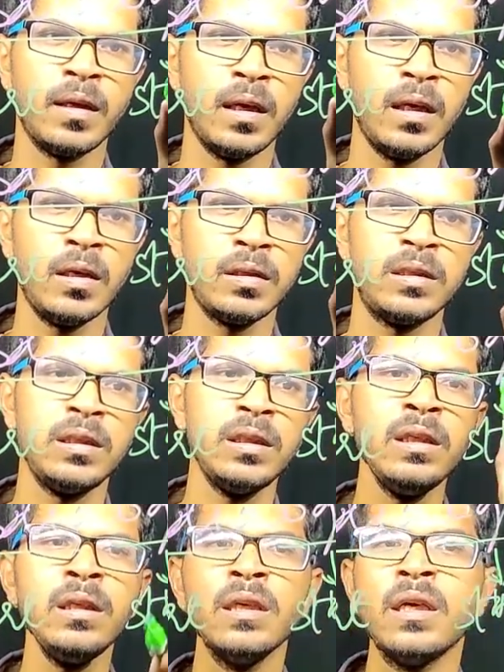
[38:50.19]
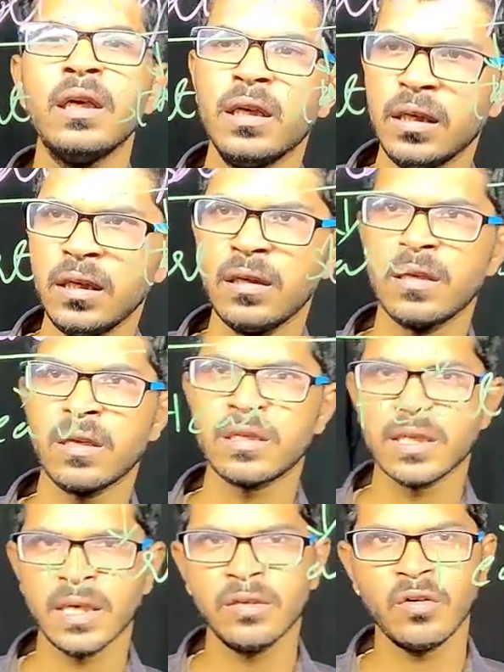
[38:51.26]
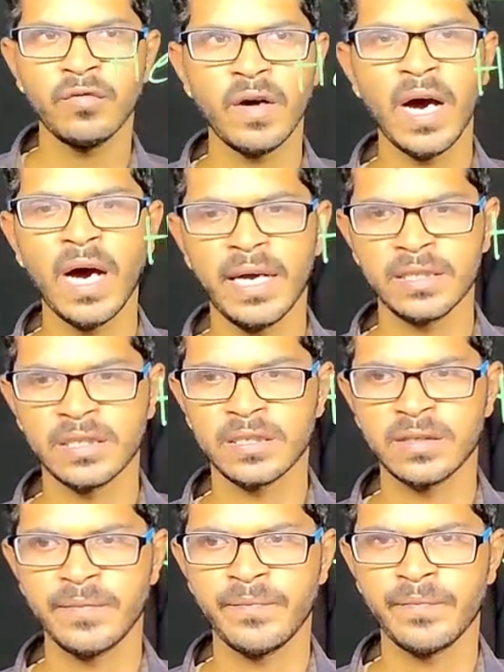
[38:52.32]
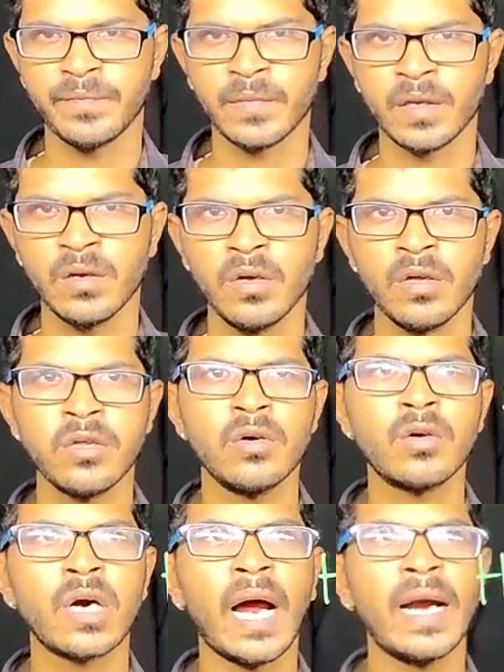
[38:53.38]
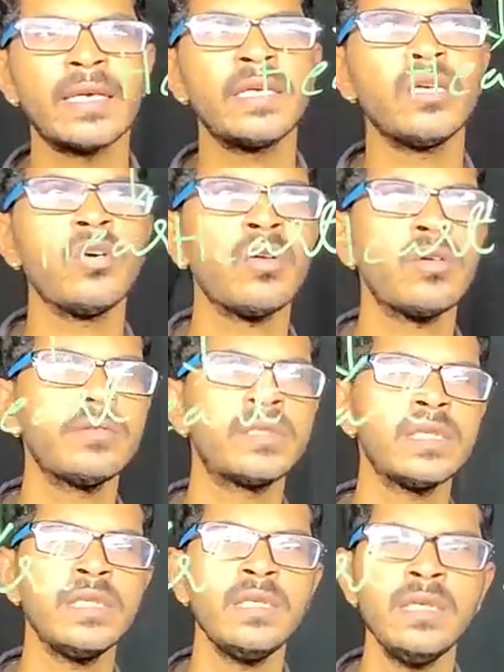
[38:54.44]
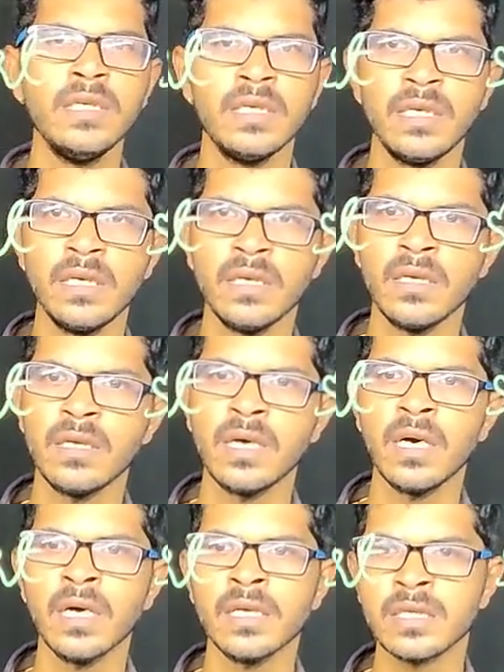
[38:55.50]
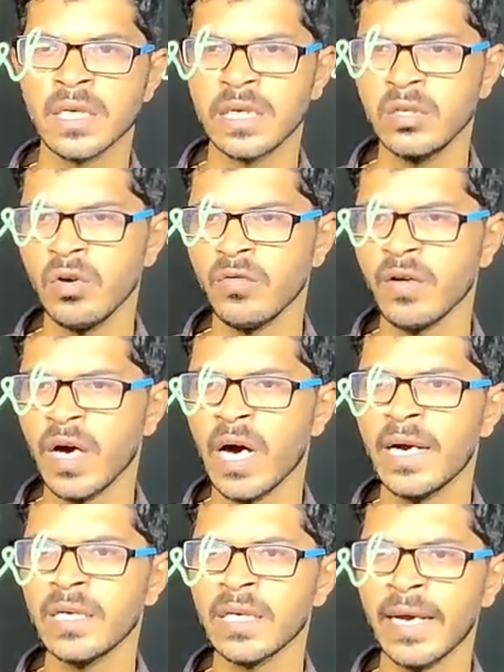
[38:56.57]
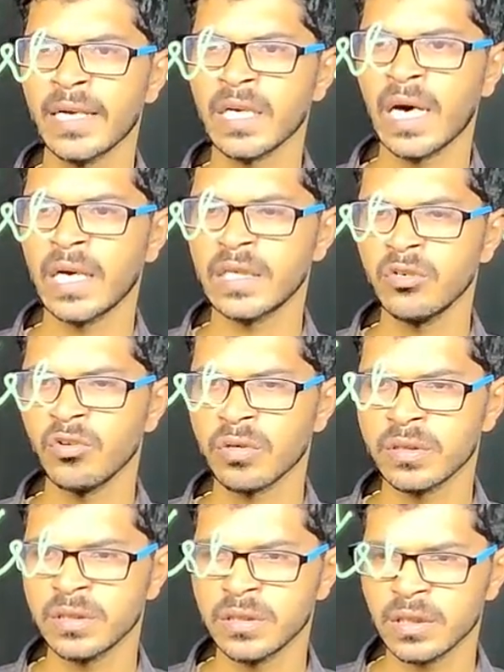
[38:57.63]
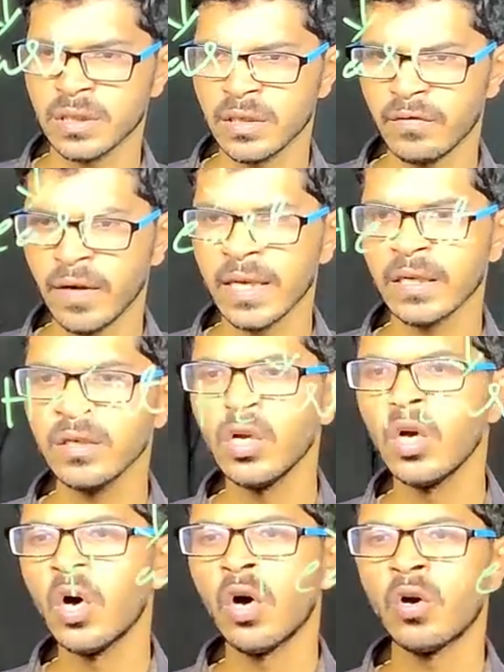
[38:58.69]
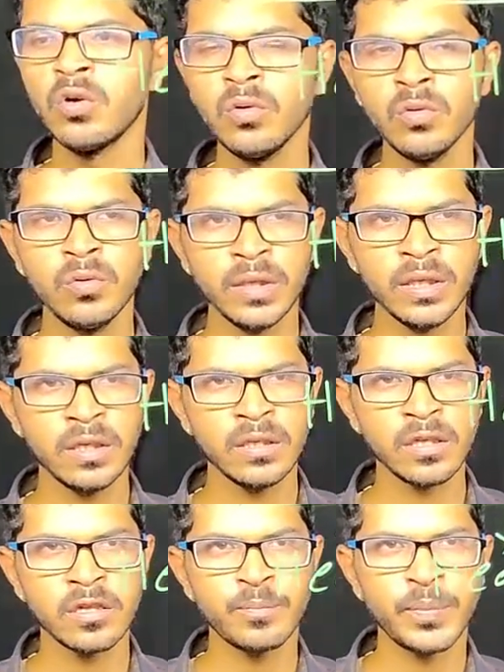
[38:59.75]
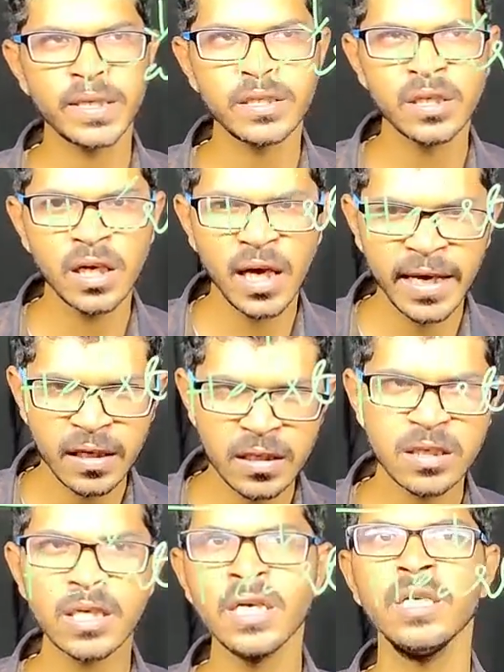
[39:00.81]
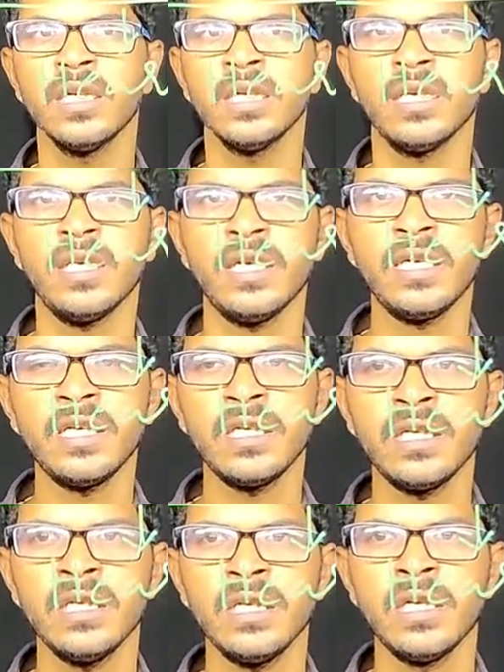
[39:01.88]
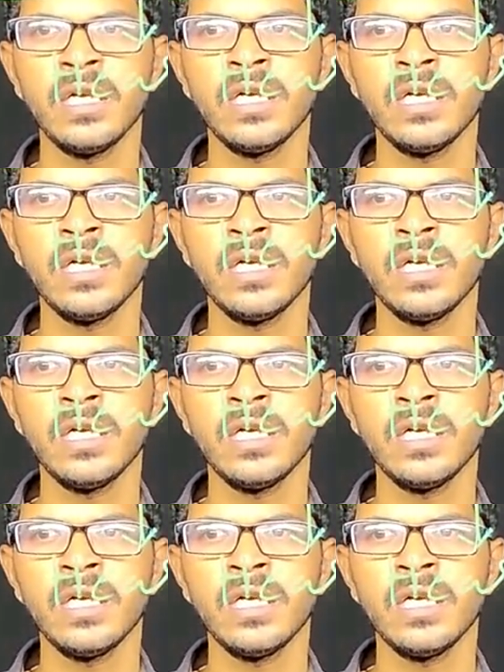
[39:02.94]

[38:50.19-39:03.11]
Logy is the study of heart. So cardiology is the study of heart, and cardiologist is the one who is specialized in